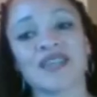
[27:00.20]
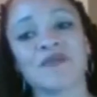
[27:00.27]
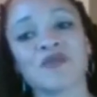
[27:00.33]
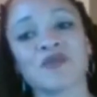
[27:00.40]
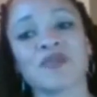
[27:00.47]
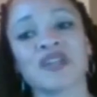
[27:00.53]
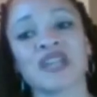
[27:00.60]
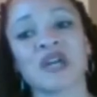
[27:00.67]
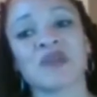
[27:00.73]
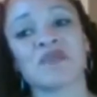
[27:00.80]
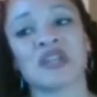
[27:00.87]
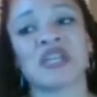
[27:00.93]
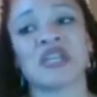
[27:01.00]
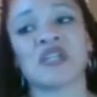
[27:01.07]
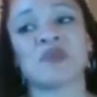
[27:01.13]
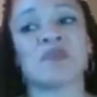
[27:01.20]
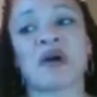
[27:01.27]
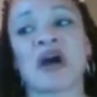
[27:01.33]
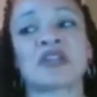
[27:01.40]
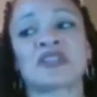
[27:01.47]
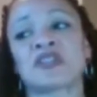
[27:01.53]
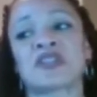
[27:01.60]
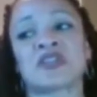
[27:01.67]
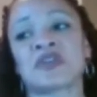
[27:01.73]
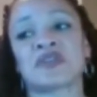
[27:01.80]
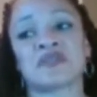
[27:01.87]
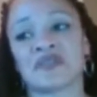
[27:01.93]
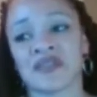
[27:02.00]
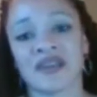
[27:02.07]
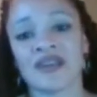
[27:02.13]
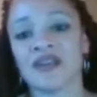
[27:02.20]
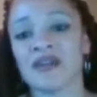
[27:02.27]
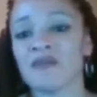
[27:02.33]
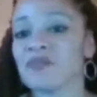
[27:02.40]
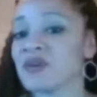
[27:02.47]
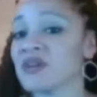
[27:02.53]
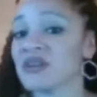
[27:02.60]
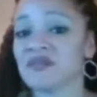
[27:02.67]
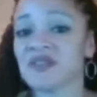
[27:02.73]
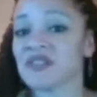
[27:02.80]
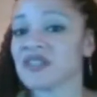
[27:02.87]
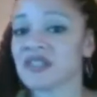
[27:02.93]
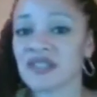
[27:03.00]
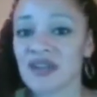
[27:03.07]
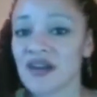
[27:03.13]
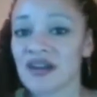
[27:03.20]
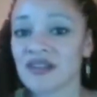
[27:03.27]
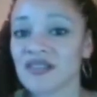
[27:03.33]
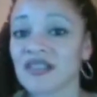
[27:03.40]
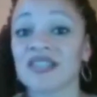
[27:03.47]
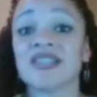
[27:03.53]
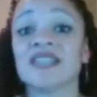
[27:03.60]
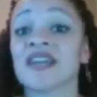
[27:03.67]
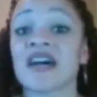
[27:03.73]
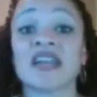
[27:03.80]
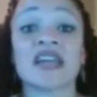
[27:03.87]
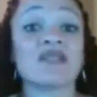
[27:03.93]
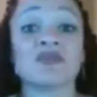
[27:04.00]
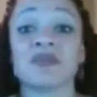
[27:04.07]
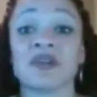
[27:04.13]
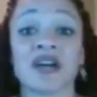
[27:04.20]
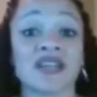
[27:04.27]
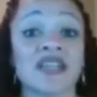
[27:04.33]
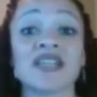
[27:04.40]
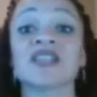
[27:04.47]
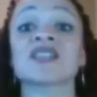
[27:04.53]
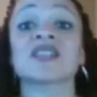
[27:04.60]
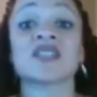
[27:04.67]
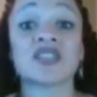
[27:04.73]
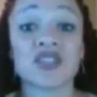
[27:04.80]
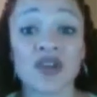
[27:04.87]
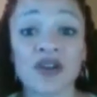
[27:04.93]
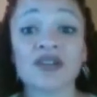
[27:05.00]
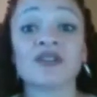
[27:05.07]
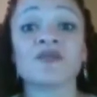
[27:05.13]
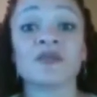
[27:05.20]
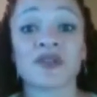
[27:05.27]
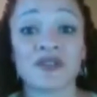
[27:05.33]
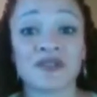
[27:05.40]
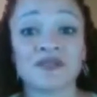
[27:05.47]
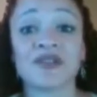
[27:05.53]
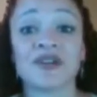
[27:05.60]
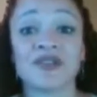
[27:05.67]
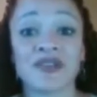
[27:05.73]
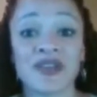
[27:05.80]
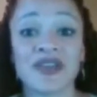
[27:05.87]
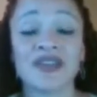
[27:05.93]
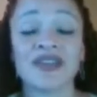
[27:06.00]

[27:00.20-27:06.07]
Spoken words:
some will be like, "But he's a bastard." But if he's a Stark, then he's got everybody. He's the Stark in Winterfell.